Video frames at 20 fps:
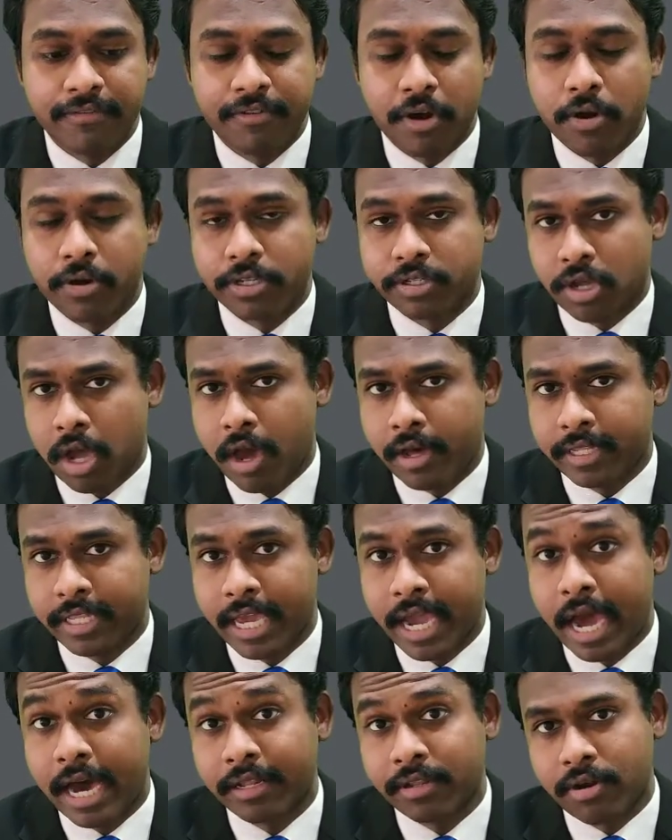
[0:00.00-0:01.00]
focus on
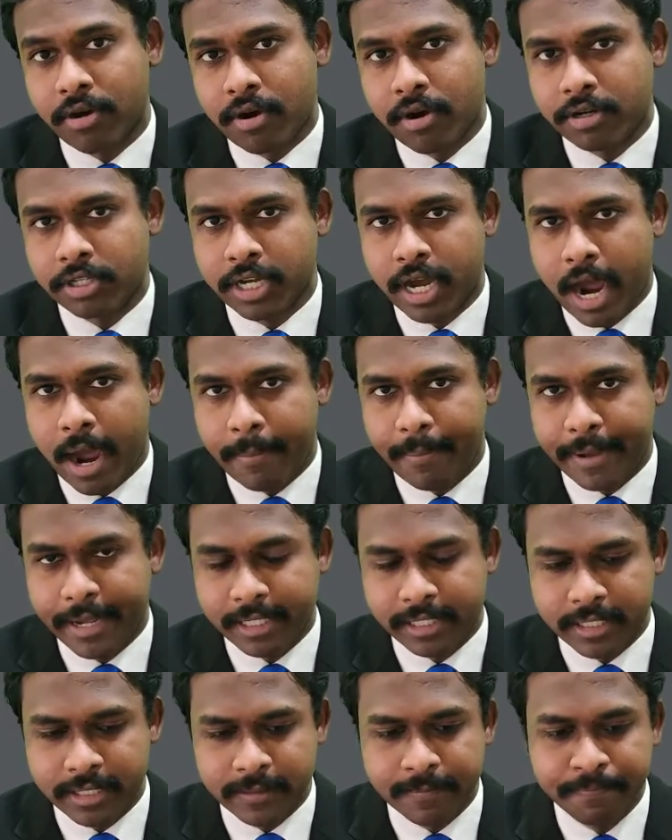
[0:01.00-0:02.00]
the other
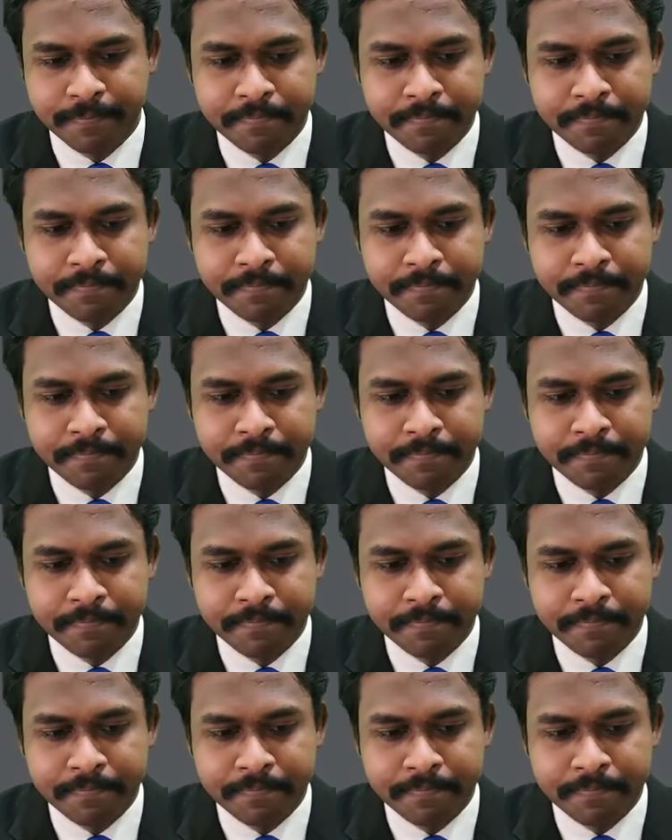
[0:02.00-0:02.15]
topics.